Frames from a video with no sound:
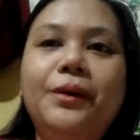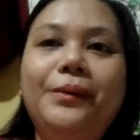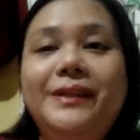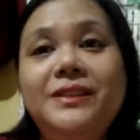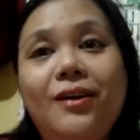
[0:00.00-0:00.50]

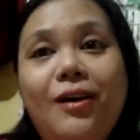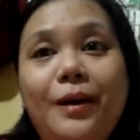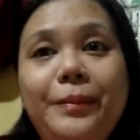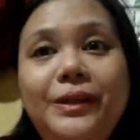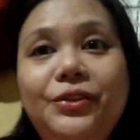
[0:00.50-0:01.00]
who is a
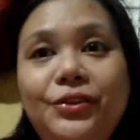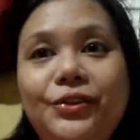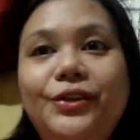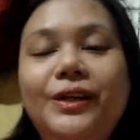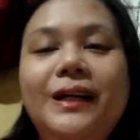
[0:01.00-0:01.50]

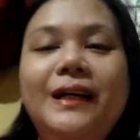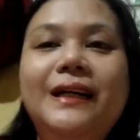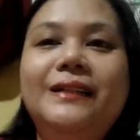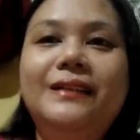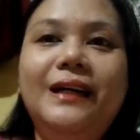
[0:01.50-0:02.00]
carpenter
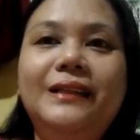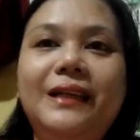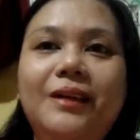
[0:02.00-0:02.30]
that